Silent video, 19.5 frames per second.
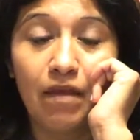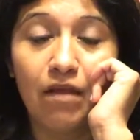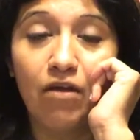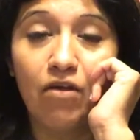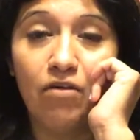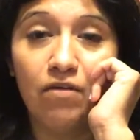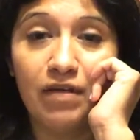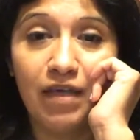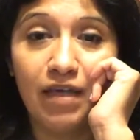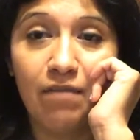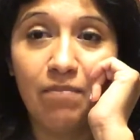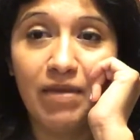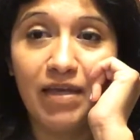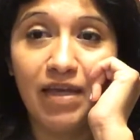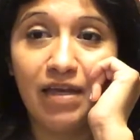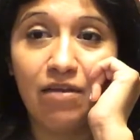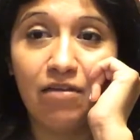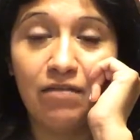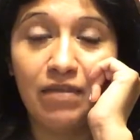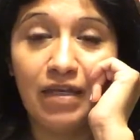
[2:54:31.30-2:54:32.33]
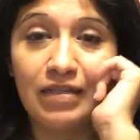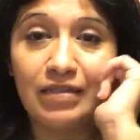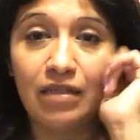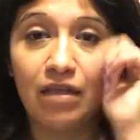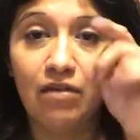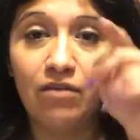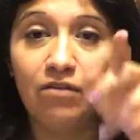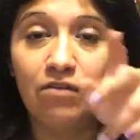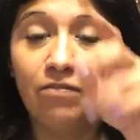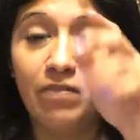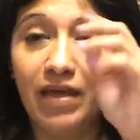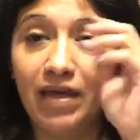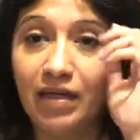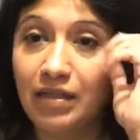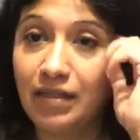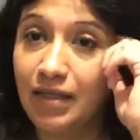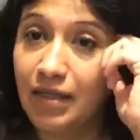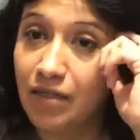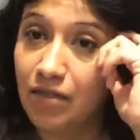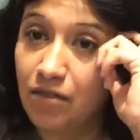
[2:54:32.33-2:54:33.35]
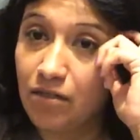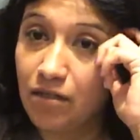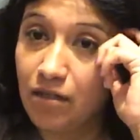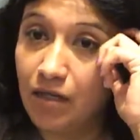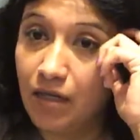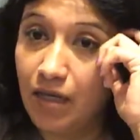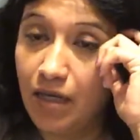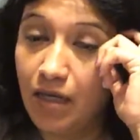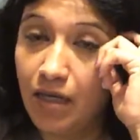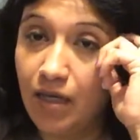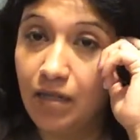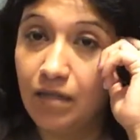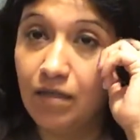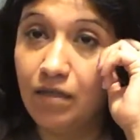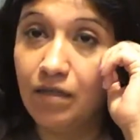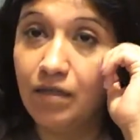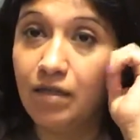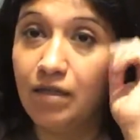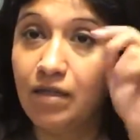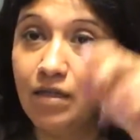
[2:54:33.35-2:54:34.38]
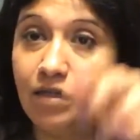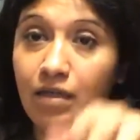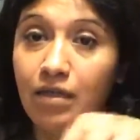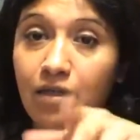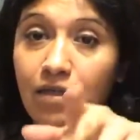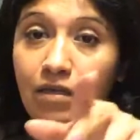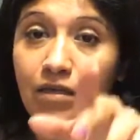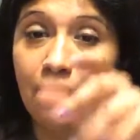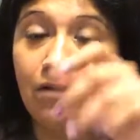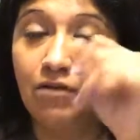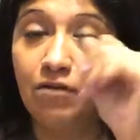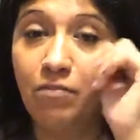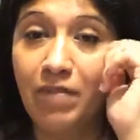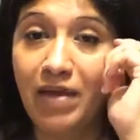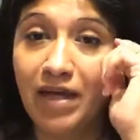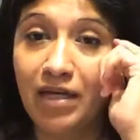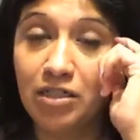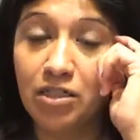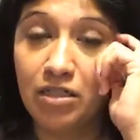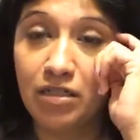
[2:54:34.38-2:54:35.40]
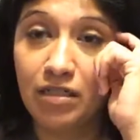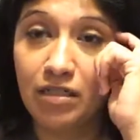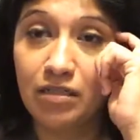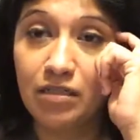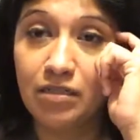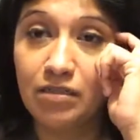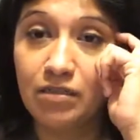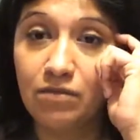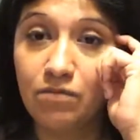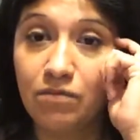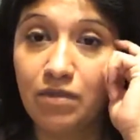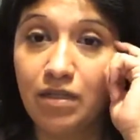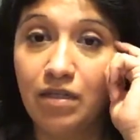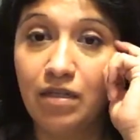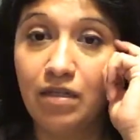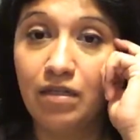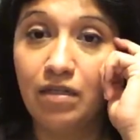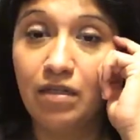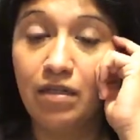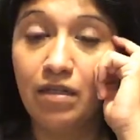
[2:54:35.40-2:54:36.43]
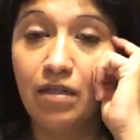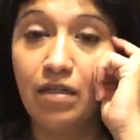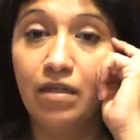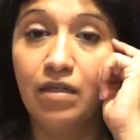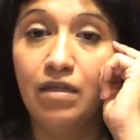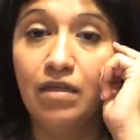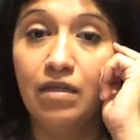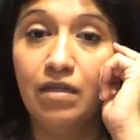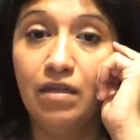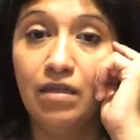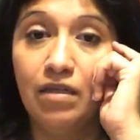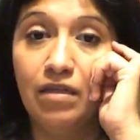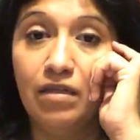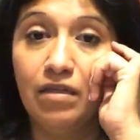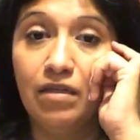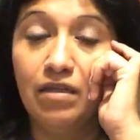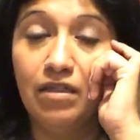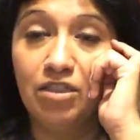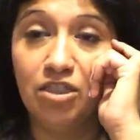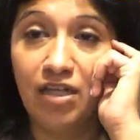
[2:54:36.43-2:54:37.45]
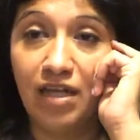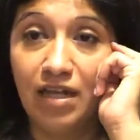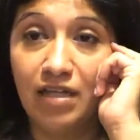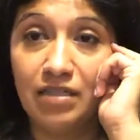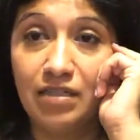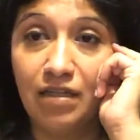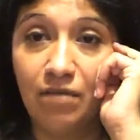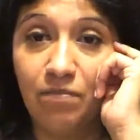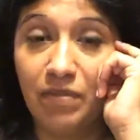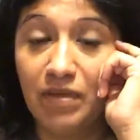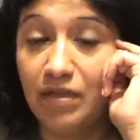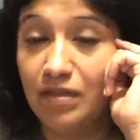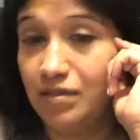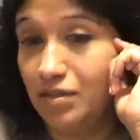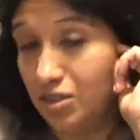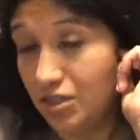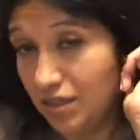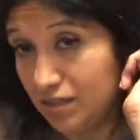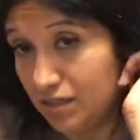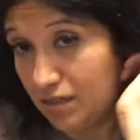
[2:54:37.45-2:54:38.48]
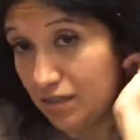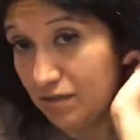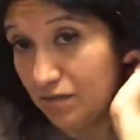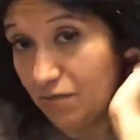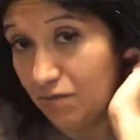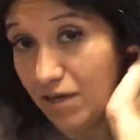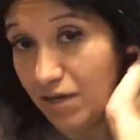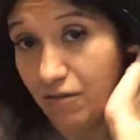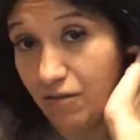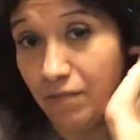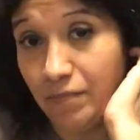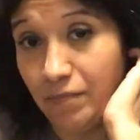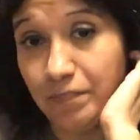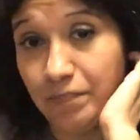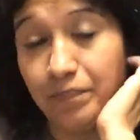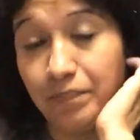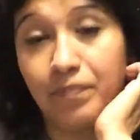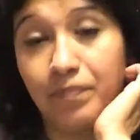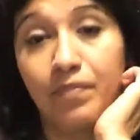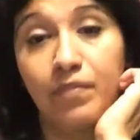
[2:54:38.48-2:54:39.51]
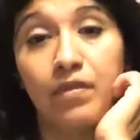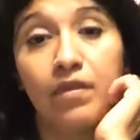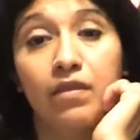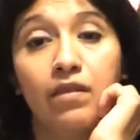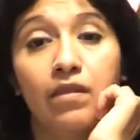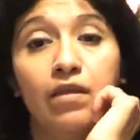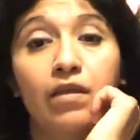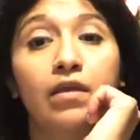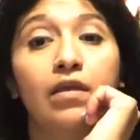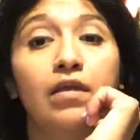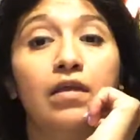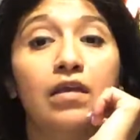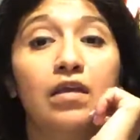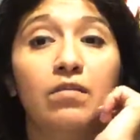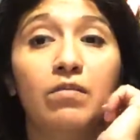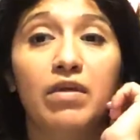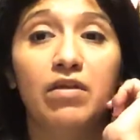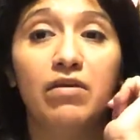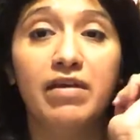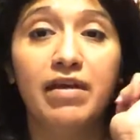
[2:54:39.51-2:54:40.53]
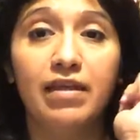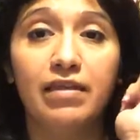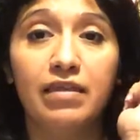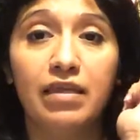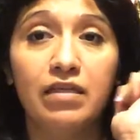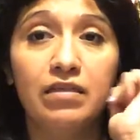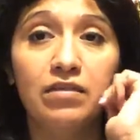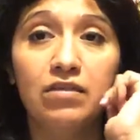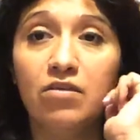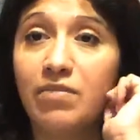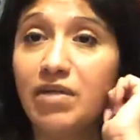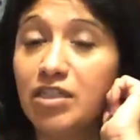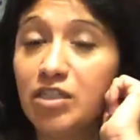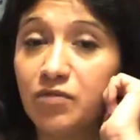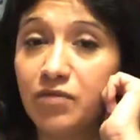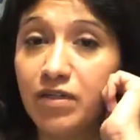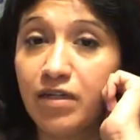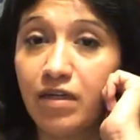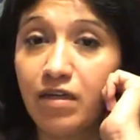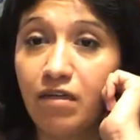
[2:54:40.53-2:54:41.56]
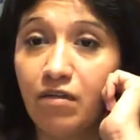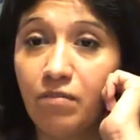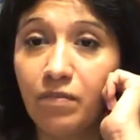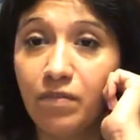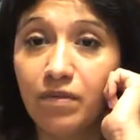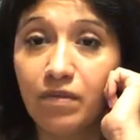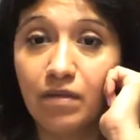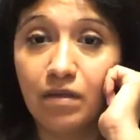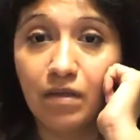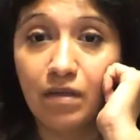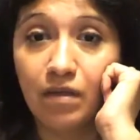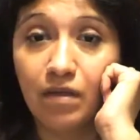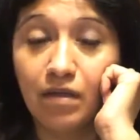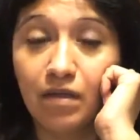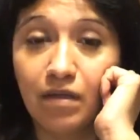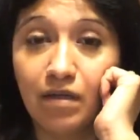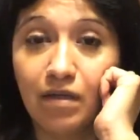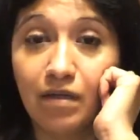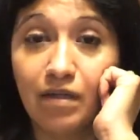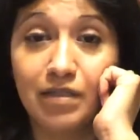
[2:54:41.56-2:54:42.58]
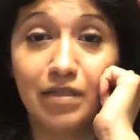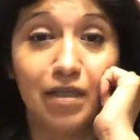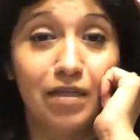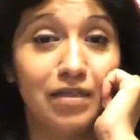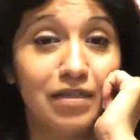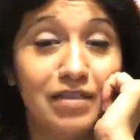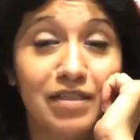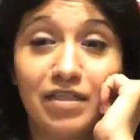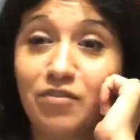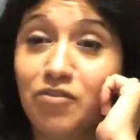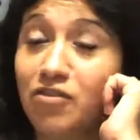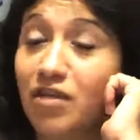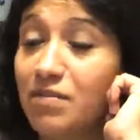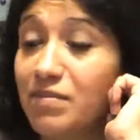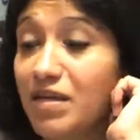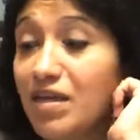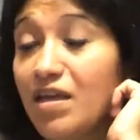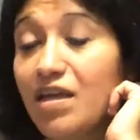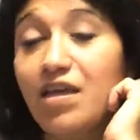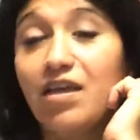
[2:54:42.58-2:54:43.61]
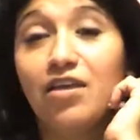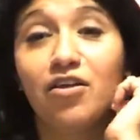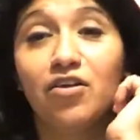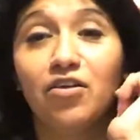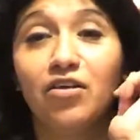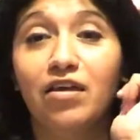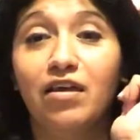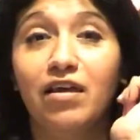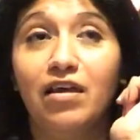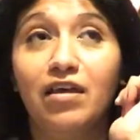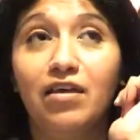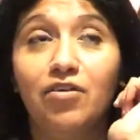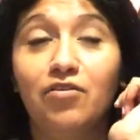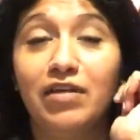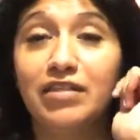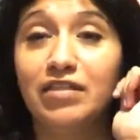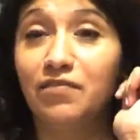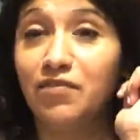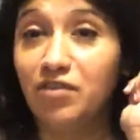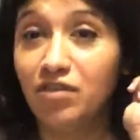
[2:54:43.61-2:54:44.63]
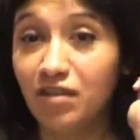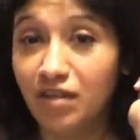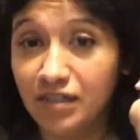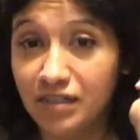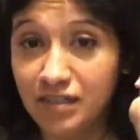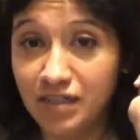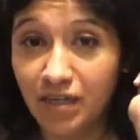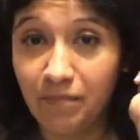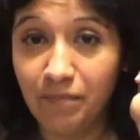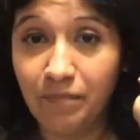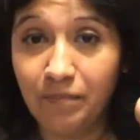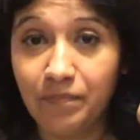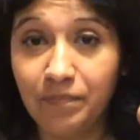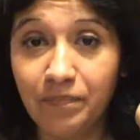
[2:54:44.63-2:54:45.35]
Okay, but yeah, no, thanks. I'll go back later and go back to this when the chat's up, because the chat takes a while. But no, yeah, thanks so much for your help, because it was driving me crazy for the longest time.